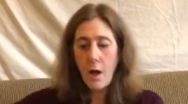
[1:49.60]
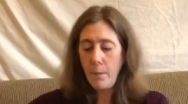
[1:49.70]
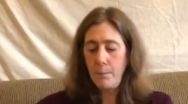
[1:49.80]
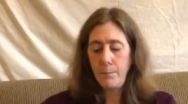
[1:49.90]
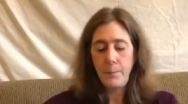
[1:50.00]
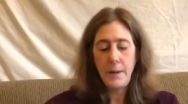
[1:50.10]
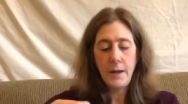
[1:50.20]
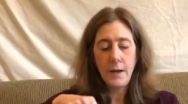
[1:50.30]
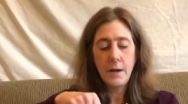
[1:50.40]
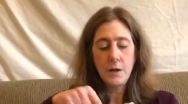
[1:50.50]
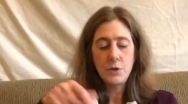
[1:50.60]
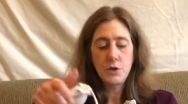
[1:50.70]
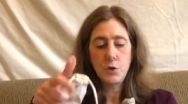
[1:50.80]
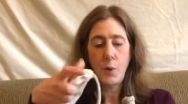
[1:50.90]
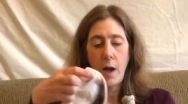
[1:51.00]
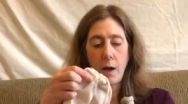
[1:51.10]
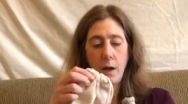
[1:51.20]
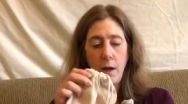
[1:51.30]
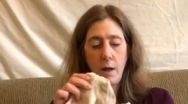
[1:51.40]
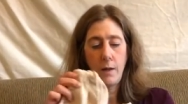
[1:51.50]
a big
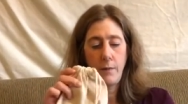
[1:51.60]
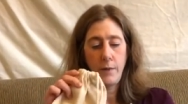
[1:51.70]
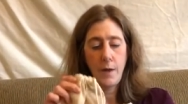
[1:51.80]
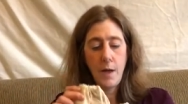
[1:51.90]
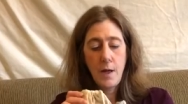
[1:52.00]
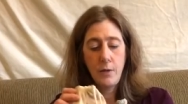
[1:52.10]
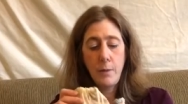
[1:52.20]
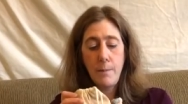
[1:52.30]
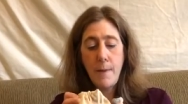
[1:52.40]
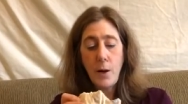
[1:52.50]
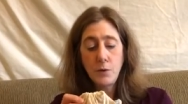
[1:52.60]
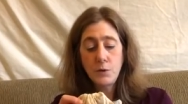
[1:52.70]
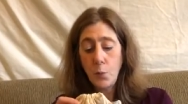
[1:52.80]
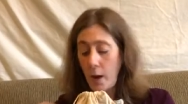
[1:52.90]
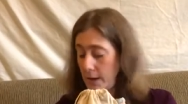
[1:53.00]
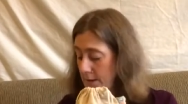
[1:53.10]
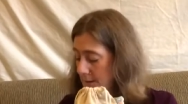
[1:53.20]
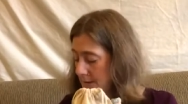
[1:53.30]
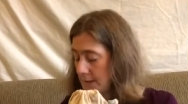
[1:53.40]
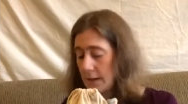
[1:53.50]
truck. The mouse wanted
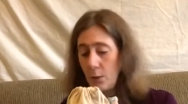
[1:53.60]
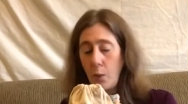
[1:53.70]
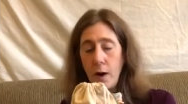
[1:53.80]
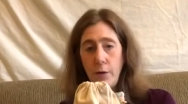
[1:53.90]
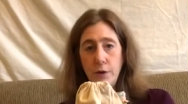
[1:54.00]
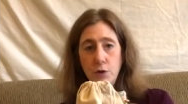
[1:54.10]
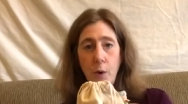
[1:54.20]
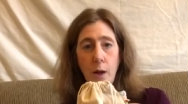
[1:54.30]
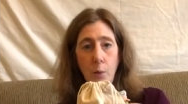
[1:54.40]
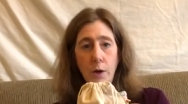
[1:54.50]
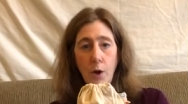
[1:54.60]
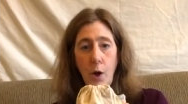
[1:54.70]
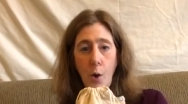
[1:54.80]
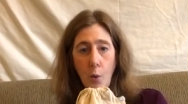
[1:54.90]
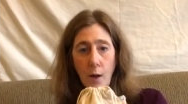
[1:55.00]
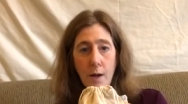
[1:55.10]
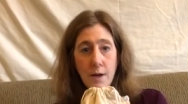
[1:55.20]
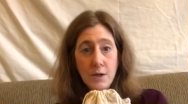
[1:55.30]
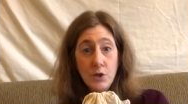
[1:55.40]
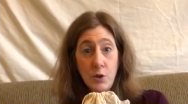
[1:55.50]
to see where the truck would go.
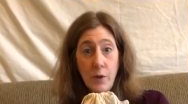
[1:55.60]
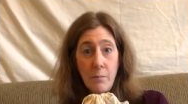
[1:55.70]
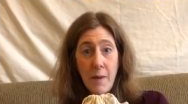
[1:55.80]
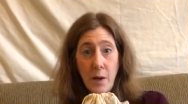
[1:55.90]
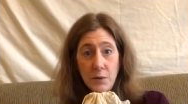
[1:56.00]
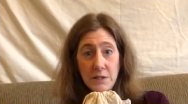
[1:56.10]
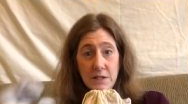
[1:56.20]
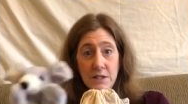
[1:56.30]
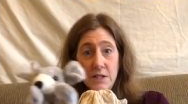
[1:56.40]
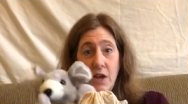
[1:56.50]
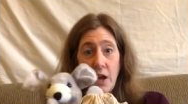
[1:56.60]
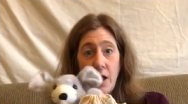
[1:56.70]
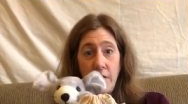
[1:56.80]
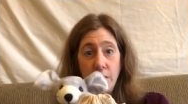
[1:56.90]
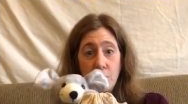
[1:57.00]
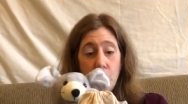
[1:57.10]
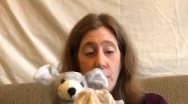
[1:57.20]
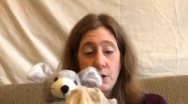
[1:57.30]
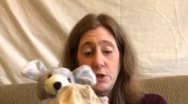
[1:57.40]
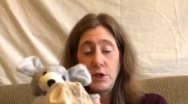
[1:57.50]
So the mouse snuck on the
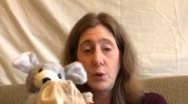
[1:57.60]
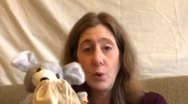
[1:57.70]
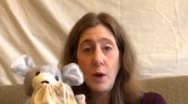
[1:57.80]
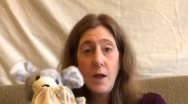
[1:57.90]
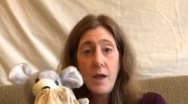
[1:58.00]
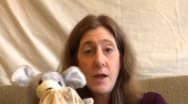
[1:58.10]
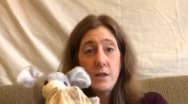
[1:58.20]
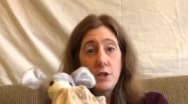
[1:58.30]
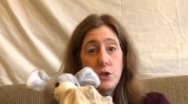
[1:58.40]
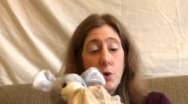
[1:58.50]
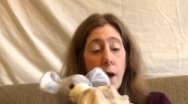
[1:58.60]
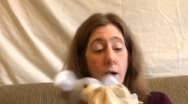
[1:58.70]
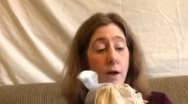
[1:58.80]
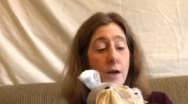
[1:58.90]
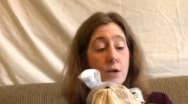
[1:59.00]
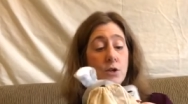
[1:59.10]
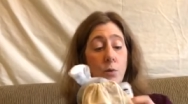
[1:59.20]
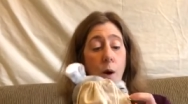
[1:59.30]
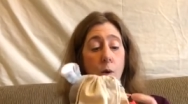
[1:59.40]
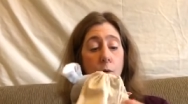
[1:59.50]
truck too. The truck
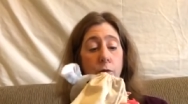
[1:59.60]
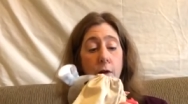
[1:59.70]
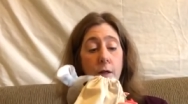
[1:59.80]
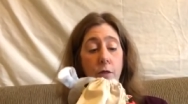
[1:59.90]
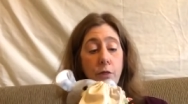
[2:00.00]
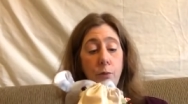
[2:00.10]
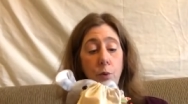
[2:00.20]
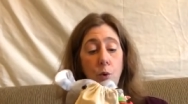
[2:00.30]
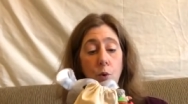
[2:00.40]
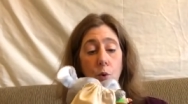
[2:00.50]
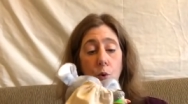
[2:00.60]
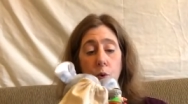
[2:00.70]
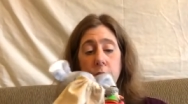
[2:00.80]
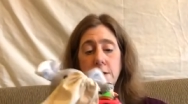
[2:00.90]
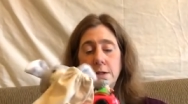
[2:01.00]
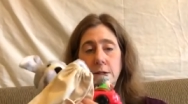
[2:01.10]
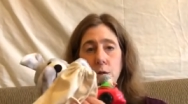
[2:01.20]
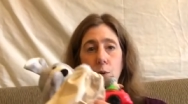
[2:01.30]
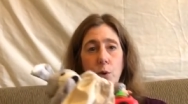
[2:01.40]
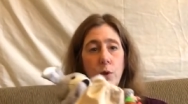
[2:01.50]
drove through the,
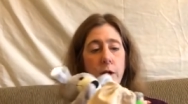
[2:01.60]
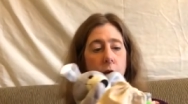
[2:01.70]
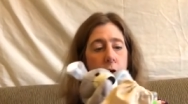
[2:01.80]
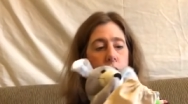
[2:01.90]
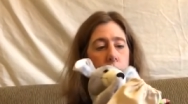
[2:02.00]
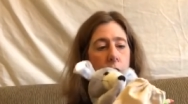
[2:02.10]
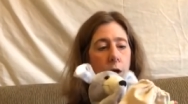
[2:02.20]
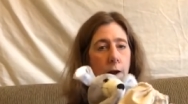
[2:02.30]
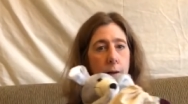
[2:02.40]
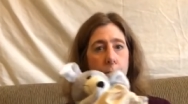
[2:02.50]
through the country